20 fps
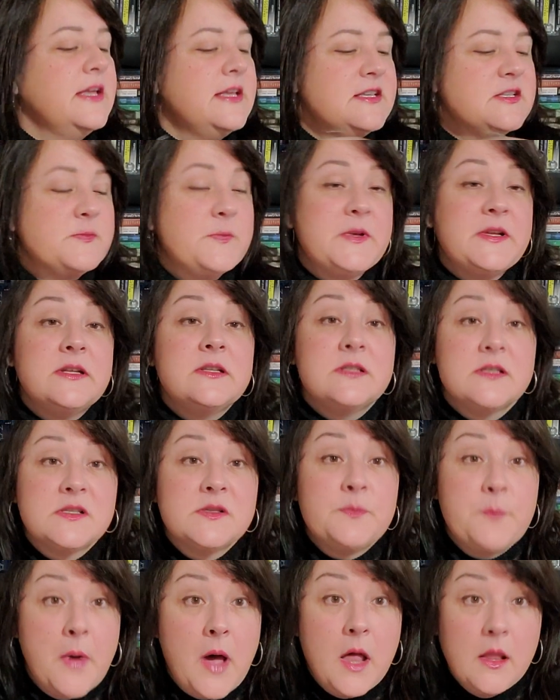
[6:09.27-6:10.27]
He's been in the
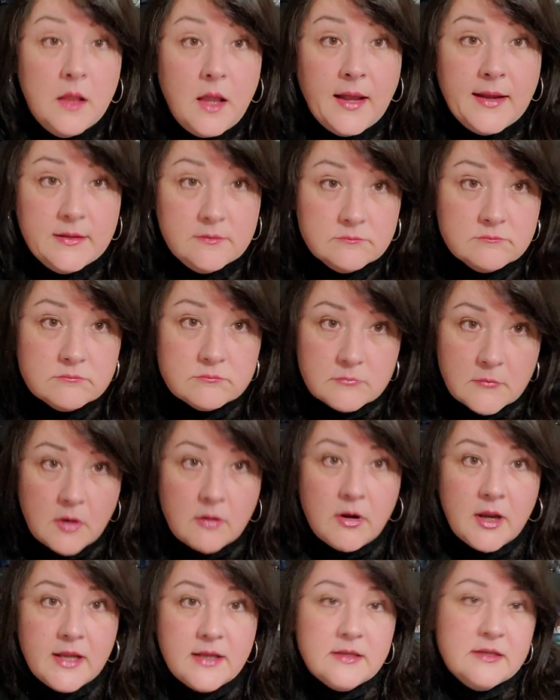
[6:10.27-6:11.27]
spotlight, all
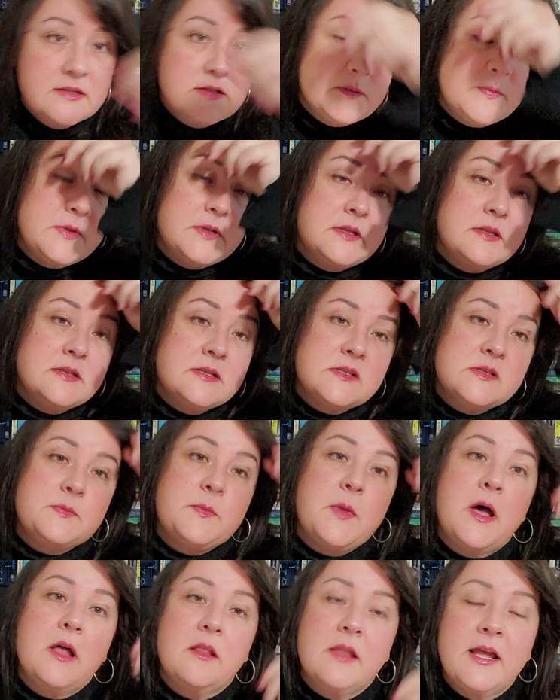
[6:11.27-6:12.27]
right? He's been in the
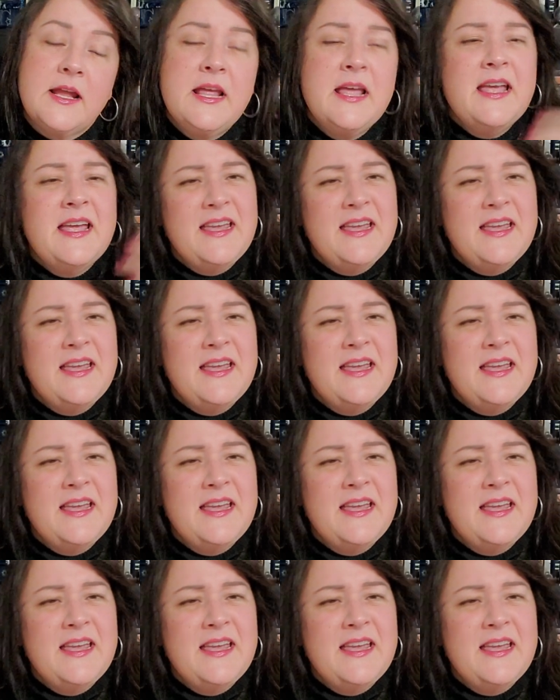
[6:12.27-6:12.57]
spotlight.